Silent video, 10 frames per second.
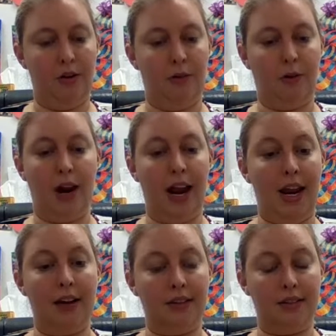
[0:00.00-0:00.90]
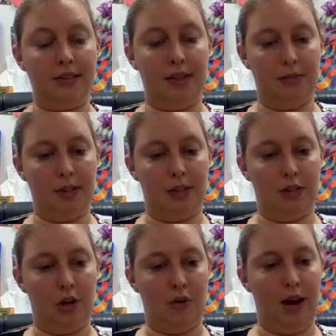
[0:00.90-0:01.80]
For I ain't, said Mrs.
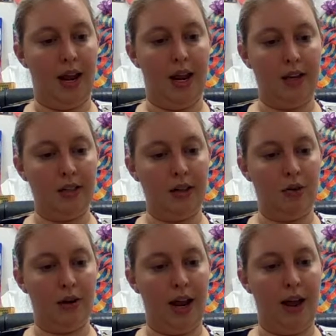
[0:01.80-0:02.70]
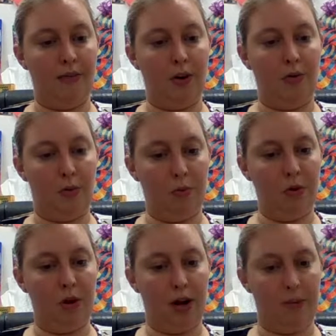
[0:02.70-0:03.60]
Joe, I ain't a-going to have no formal
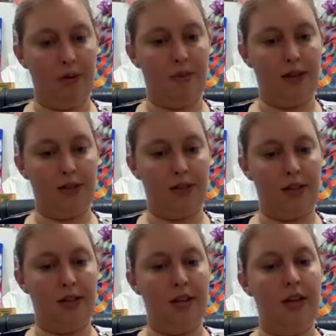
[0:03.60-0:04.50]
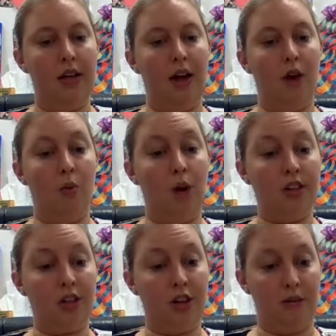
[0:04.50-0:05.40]
cramming and busting and
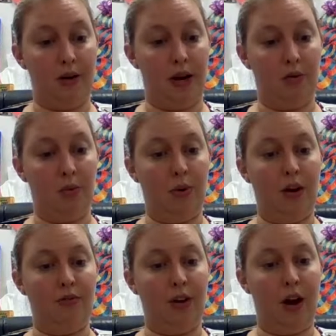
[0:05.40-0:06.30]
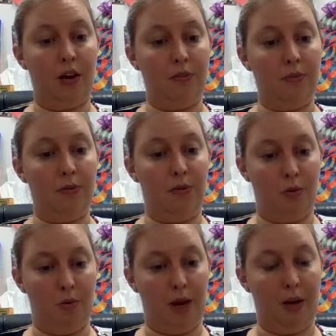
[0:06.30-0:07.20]
washing up now with what I've got
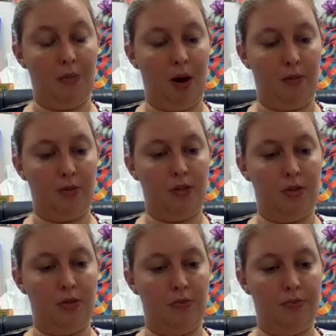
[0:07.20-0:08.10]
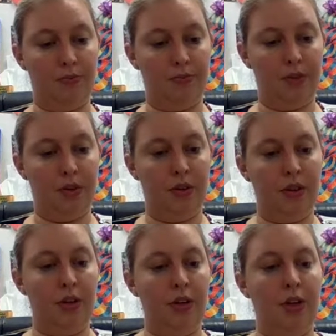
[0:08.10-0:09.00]
before me, I promise you.
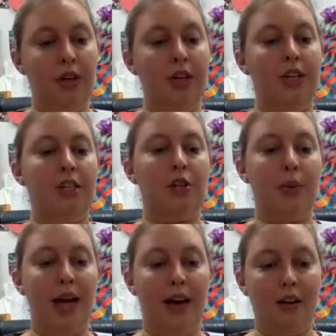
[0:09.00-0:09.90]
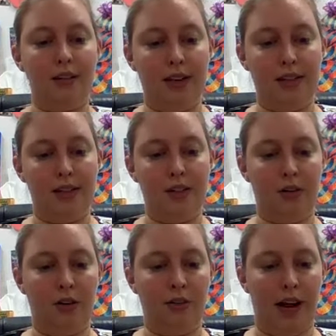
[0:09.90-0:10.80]
So we had our slices
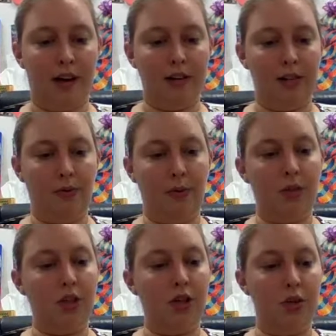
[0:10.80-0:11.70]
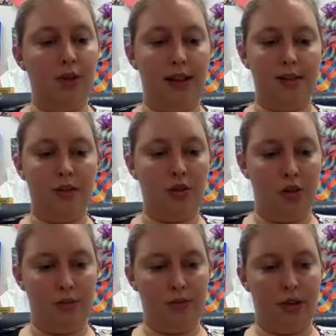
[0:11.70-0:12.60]
served out as if we were
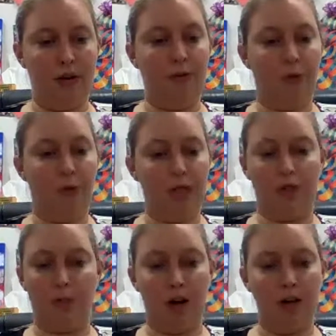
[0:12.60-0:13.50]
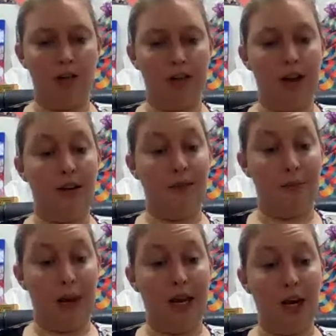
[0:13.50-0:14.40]
2,000 troops on a forced march
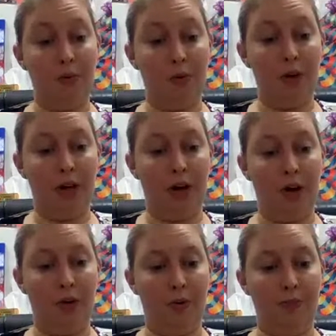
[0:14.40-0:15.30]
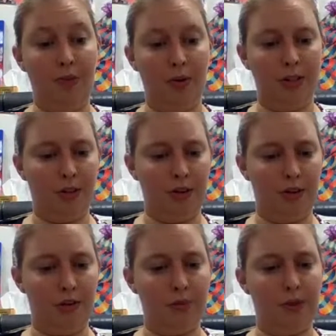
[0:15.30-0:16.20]
instead of a man and a boy at home, and we
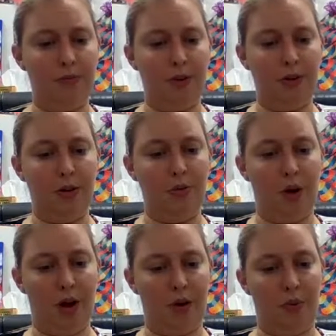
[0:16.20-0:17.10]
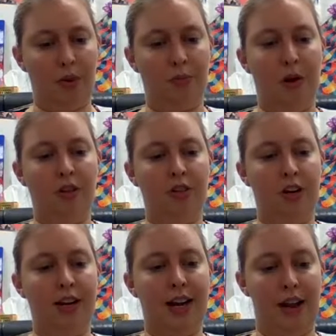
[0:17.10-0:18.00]
took gulps of milk and water with
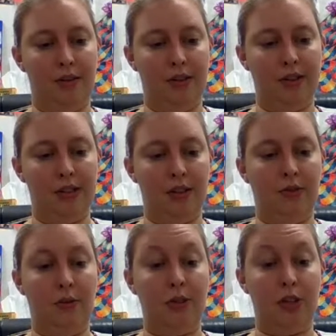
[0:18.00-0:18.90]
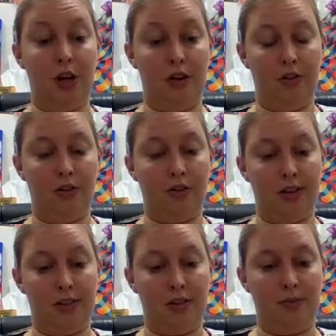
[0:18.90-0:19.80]
apologetic countenances from a jug on the
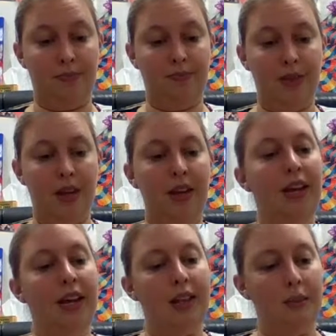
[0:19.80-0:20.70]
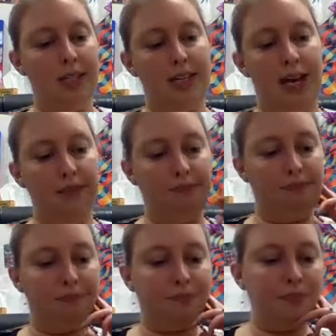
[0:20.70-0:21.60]
dresser. In the meantime,
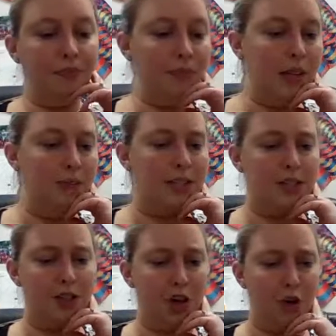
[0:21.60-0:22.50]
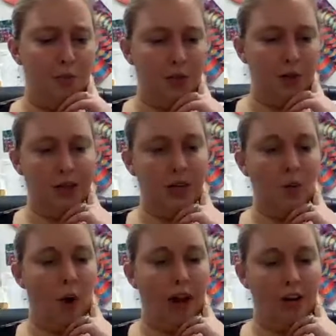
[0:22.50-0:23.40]
Mrs. Joe
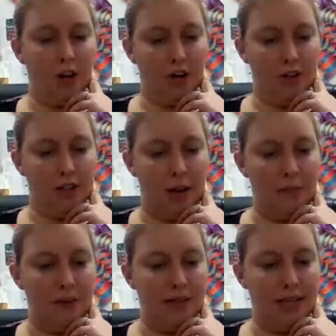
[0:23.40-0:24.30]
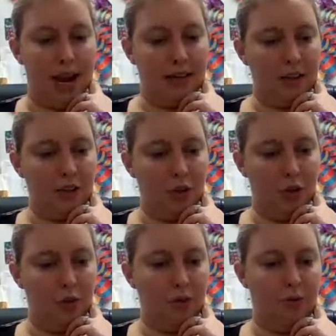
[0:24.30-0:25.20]
put clean white curtains up and
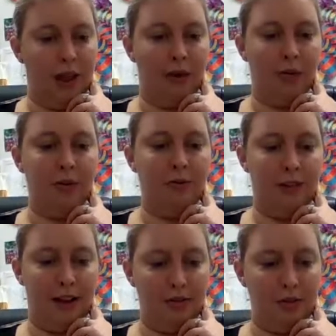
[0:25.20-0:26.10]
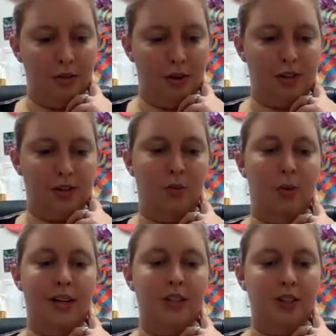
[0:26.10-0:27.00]
tacked a new flowered flounce
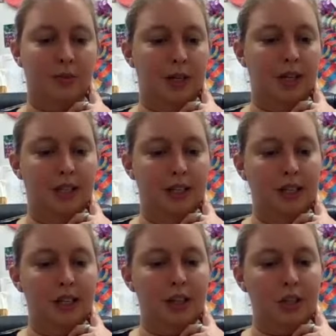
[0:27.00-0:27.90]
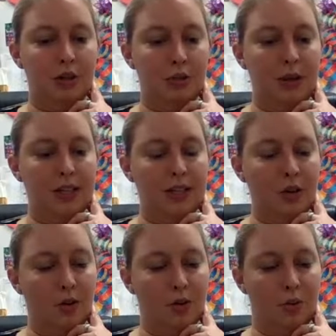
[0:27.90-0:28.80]
across the wide chimney to
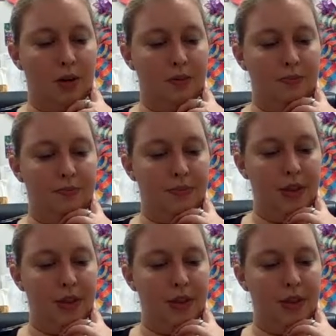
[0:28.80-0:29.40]
replace the old one,